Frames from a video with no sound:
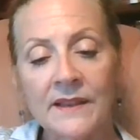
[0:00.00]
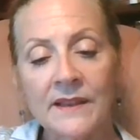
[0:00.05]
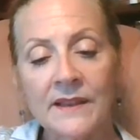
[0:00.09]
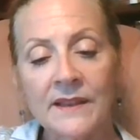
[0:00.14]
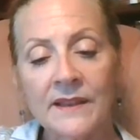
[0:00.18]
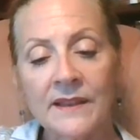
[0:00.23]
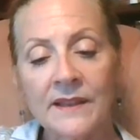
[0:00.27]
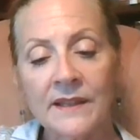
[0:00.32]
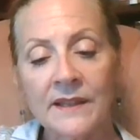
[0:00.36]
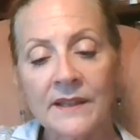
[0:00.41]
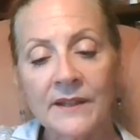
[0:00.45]

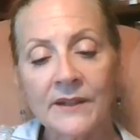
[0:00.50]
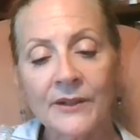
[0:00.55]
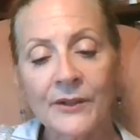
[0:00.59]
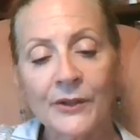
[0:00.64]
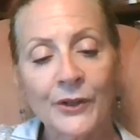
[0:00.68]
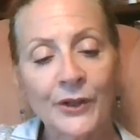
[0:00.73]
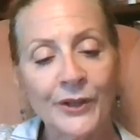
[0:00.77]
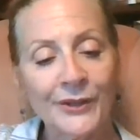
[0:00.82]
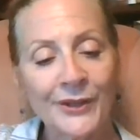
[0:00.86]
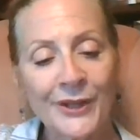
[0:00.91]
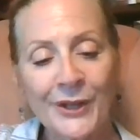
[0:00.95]
the
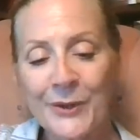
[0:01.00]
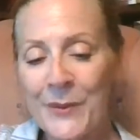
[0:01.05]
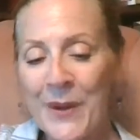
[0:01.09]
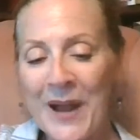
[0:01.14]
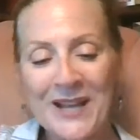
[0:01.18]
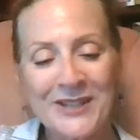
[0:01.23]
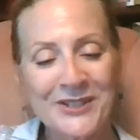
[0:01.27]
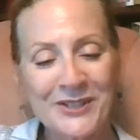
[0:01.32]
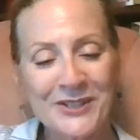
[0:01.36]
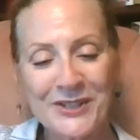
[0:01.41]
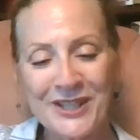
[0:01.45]

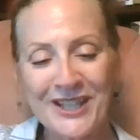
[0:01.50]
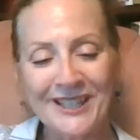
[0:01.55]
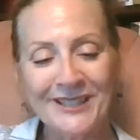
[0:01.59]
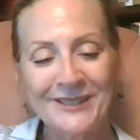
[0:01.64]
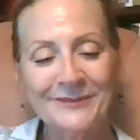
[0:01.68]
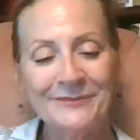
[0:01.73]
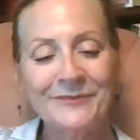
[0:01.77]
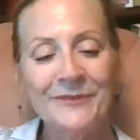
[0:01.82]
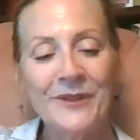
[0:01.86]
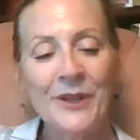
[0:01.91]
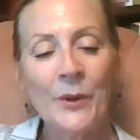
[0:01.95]

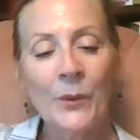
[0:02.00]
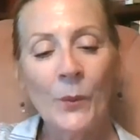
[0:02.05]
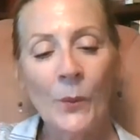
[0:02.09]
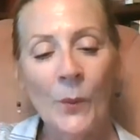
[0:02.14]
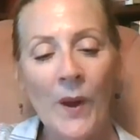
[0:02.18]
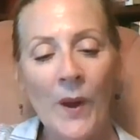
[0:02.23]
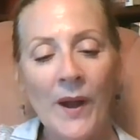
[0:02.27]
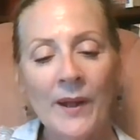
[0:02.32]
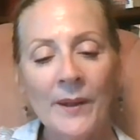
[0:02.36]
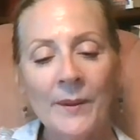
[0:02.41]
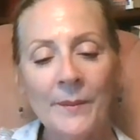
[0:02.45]
question,
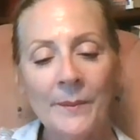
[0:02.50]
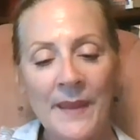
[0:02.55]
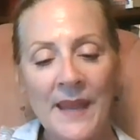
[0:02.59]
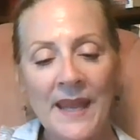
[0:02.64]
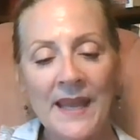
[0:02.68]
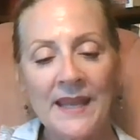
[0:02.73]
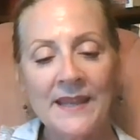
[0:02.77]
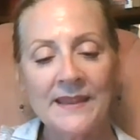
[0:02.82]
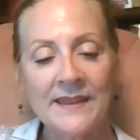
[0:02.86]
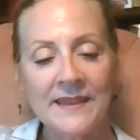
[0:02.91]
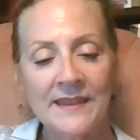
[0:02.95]
what
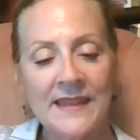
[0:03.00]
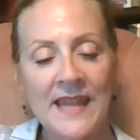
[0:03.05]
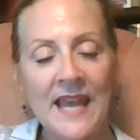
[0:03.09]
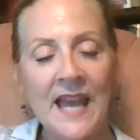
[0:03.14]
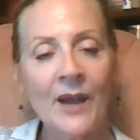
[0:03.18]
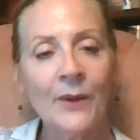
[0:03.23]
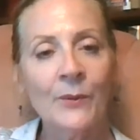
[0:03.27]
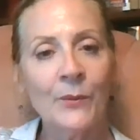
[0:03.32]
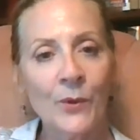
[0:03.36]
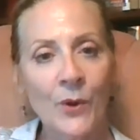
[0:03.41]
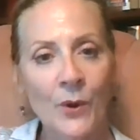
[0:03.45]
made
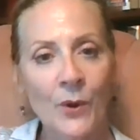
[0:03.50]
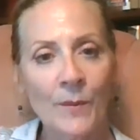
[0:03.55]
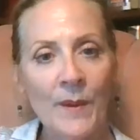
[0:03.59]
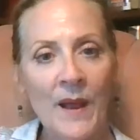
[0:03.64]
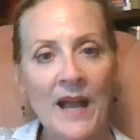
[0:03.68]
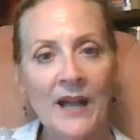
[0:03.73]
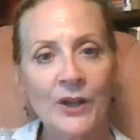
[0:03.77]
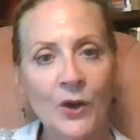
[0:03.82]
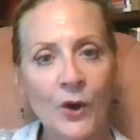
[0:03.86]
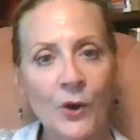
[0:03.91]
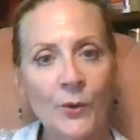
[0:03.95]
that
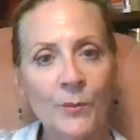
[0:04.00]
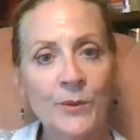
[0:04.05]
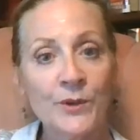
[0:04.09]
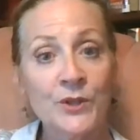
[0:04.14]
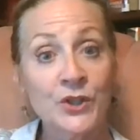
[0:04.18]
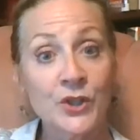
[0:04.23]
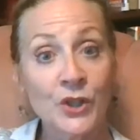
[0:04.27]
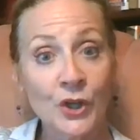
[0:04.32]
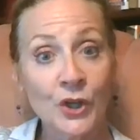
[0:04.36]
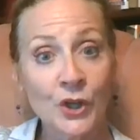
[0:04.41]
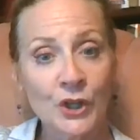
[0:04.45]
robot go
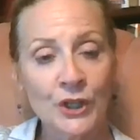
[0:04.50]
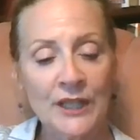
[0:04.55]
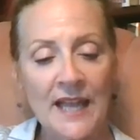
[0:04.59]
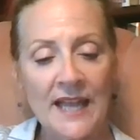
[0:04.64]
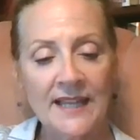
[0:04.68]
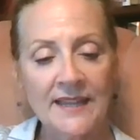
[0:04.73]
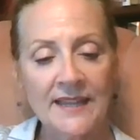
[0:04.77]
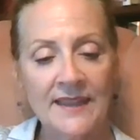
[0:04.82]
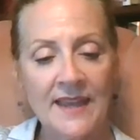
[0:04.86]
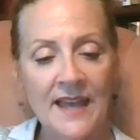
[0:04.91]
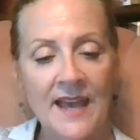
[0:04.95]
berserk
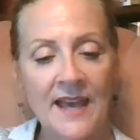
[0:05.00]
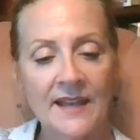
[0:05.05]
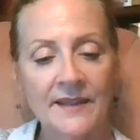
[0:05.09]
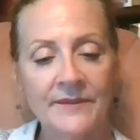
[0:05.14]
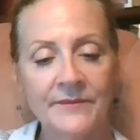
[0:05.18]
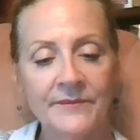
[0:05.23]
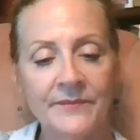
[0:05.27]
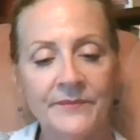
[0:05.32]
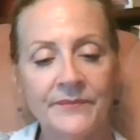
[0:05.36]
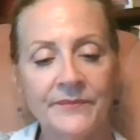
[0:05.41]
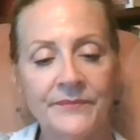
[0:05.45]
like that?
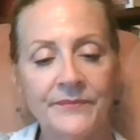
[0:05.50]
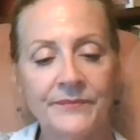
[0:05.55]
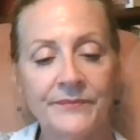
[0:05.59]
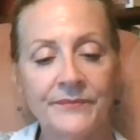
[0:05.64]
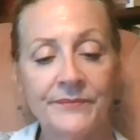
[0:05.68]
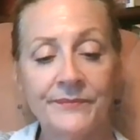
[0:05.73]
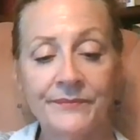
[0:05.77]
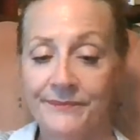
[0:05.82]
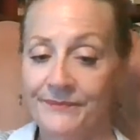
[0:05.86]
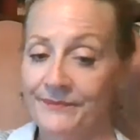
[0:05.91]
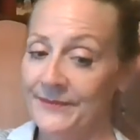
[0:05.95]

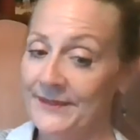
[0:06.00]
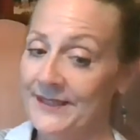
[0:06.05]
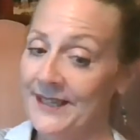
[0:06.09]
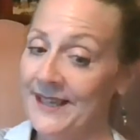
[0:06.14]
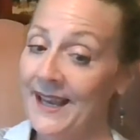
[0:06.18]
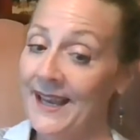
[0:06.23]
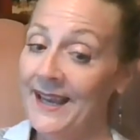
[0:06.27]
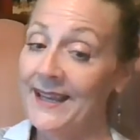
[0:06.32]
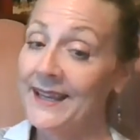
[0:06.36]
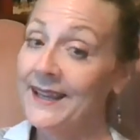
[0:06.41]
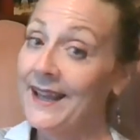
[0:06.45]

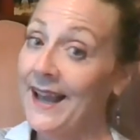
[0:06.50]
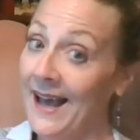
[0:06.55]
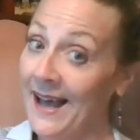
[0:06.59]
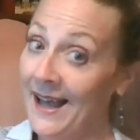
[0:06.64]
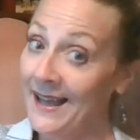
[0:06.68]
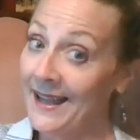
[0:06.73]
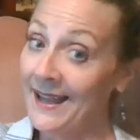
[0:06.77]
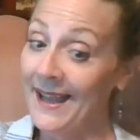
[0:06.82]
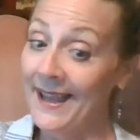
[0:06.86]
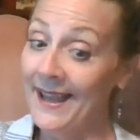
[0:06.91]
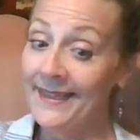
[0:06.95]
Hey,
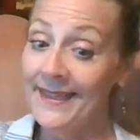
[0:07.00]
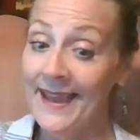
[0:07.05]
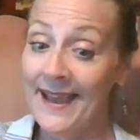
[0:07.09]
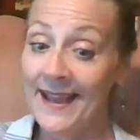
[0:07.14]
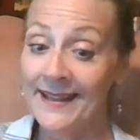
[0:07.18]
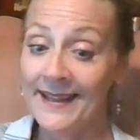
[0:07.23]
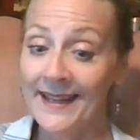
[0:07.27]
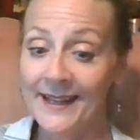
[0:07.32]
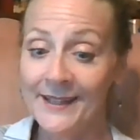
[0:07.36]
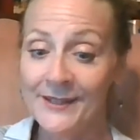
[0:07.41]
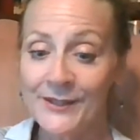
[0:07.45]
I had
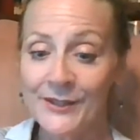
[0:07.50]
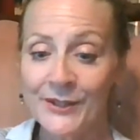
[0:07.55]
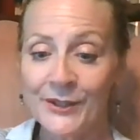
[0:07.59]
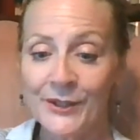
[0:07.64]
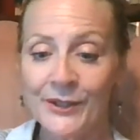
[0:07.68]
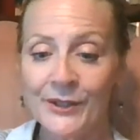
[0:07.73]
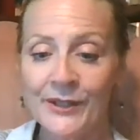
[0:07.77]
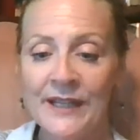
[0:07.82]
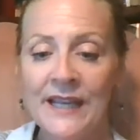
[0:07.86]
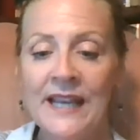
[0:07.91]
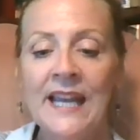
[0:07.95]
that
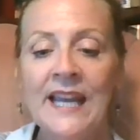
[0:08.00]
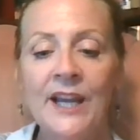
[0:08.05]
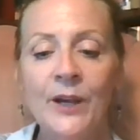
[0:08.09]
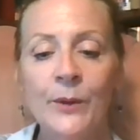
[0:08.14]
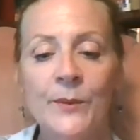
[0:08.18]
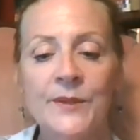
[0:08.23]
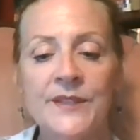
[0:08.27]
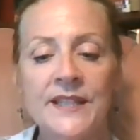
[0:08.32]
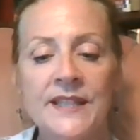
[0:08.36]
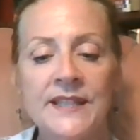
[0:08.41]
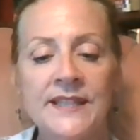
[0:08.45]
answer. It
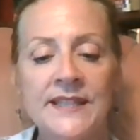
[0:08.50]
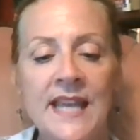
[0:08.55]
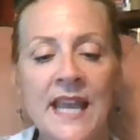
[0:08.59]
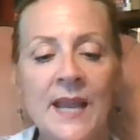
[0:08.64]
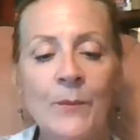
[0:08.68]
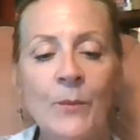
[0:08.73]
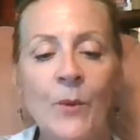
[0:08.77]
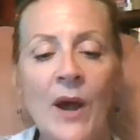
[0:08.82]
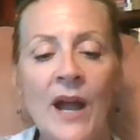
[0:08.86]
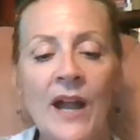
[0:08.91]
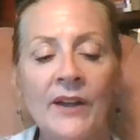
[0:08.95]
was the
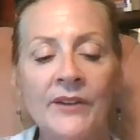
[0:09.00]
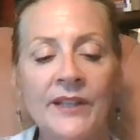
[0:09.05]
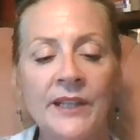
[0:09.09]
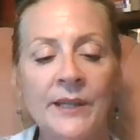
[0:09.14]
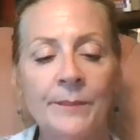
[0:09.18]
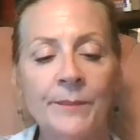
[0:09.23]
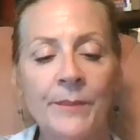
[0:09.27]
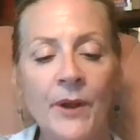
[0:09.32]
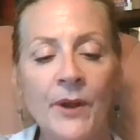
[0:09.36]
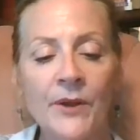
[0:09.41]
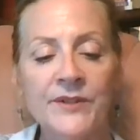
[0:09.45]
same wild
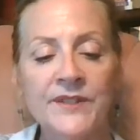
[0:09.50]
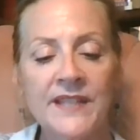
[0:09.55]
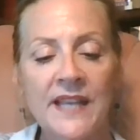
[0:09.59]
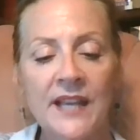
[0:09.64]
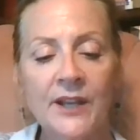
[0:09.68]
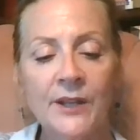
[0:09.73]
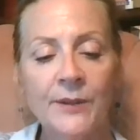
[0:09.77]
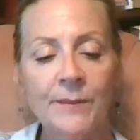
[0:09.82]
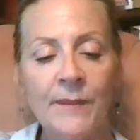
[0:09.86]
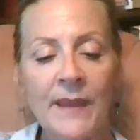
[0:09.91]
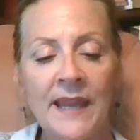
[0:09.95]
impulse
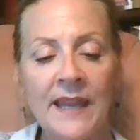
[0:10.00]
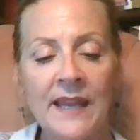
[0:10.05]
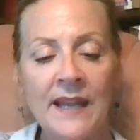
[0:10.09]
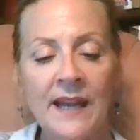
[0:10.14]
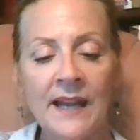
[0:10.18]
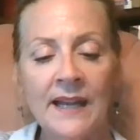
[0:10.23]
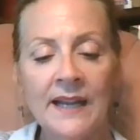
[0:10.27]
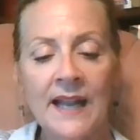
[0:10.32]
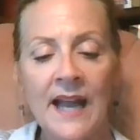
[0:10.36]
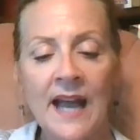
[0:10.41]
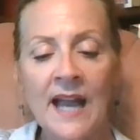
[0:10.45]
that could make
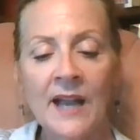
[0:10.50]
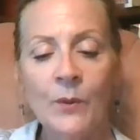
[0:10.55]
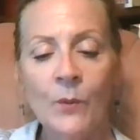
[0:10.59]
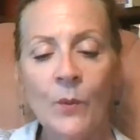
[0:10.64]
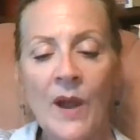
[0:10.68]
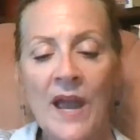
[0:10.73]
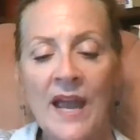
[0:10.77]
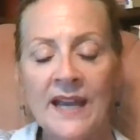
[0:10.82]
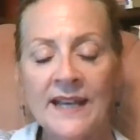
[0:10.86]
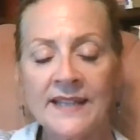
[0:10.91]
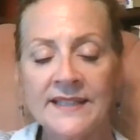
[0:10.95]
a guy
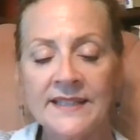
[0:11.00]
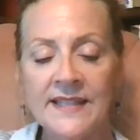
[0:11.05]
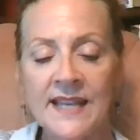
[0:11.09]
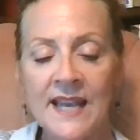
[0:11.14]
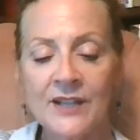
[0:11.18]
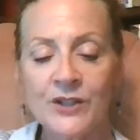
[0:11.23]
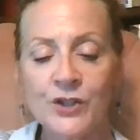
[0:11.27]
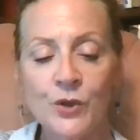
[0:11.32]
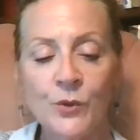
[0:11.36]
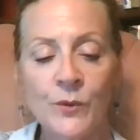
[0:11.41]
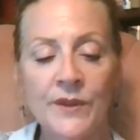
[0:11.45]
whack a
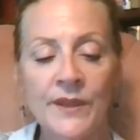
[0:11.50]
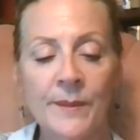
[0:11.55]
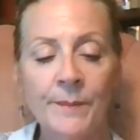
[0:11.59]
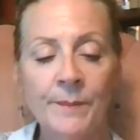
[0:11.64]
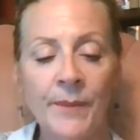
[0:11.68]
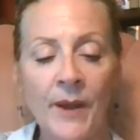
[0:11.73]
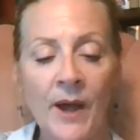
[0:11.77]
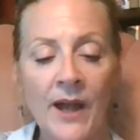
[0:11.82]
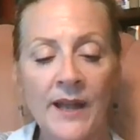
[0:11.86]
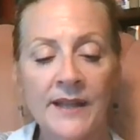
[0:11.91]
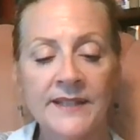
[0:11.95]
statue in the
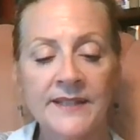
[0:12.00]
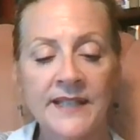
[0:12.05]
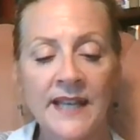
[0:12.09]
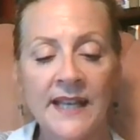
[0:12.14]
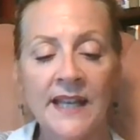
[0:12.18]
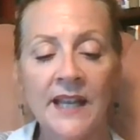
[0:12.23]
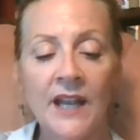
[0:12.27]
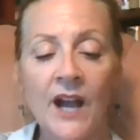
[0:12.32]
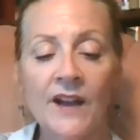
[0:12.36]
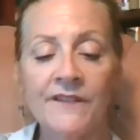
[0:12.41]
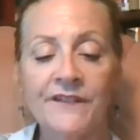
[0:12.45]
butt,
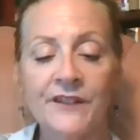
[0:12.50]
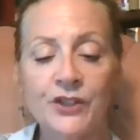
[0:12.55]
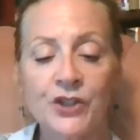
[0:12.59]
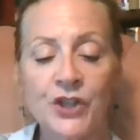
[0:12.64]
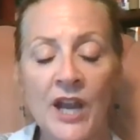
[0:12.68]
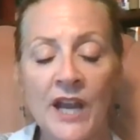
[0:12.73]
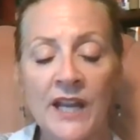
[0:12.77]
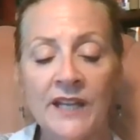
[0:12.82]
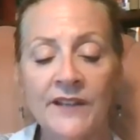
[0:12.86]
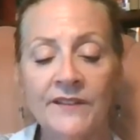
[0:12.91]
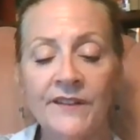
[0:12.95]
setting off a
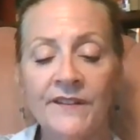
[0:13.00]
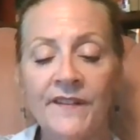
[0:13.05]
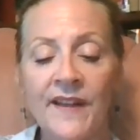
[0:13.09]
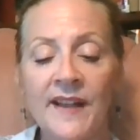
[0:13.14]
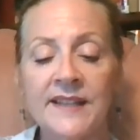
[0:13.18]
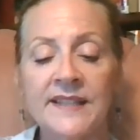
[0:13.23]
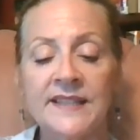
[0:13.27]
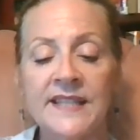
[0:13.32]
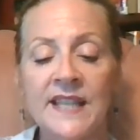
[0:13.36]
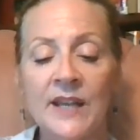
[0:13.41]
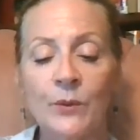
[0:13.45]
chain of
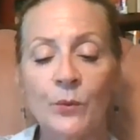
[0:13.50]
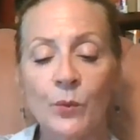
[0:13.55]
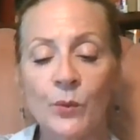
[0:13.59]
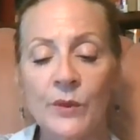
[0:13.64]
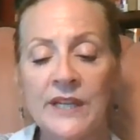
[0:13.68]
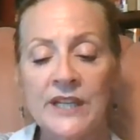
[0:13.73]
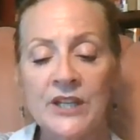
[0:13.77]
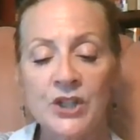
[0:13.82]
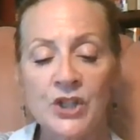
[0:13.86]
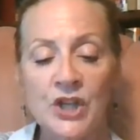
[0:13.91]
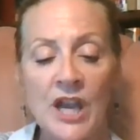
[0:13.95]
events that
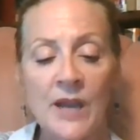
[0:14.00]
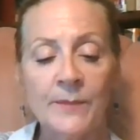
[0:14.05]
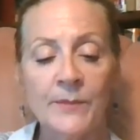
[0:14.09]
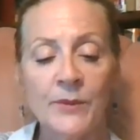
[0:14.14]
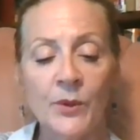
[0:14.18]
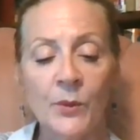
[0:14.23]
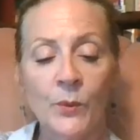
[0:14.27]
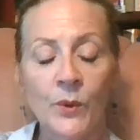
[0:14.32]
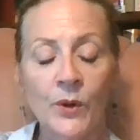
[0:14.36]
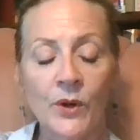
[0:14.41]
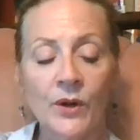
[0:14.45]
reshaped
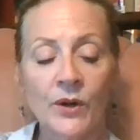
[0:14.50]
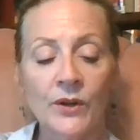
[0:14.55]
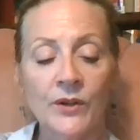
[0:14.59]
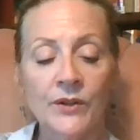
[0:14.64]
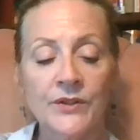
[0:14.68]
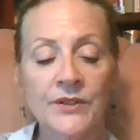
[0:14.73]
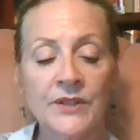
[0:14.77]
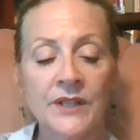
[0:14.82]
the world,